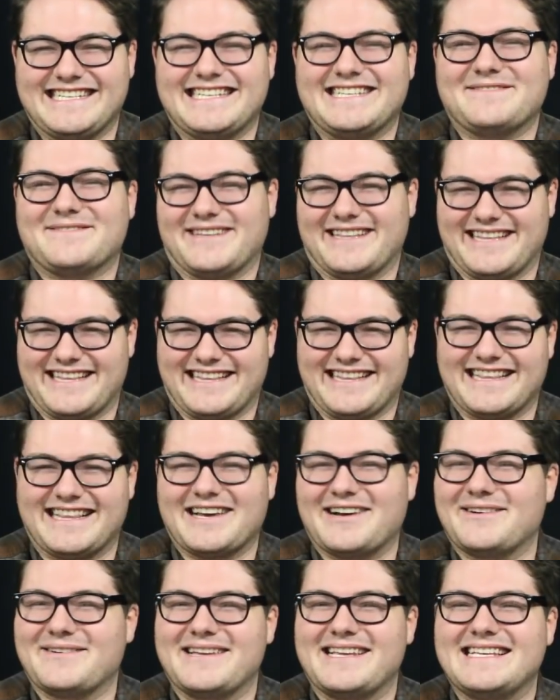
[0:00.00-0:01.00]
even
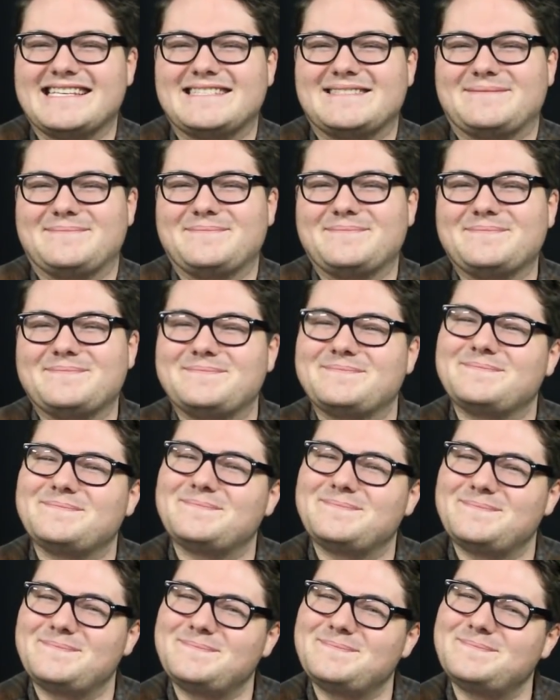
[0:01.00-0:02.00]
though he's
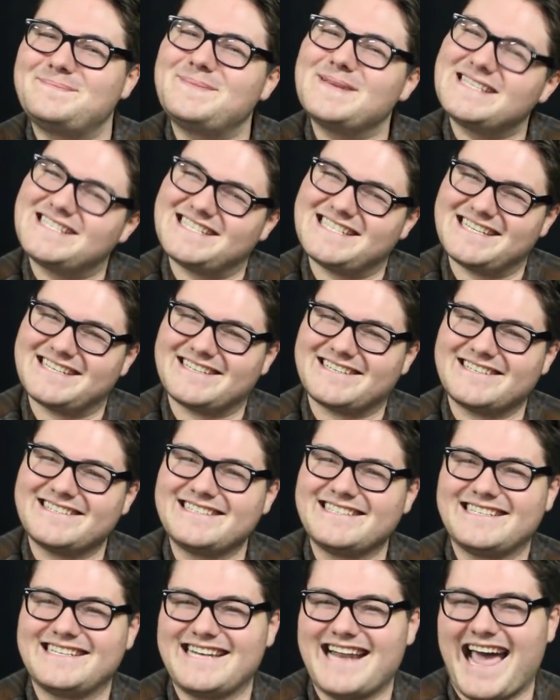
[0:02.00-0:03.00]
busier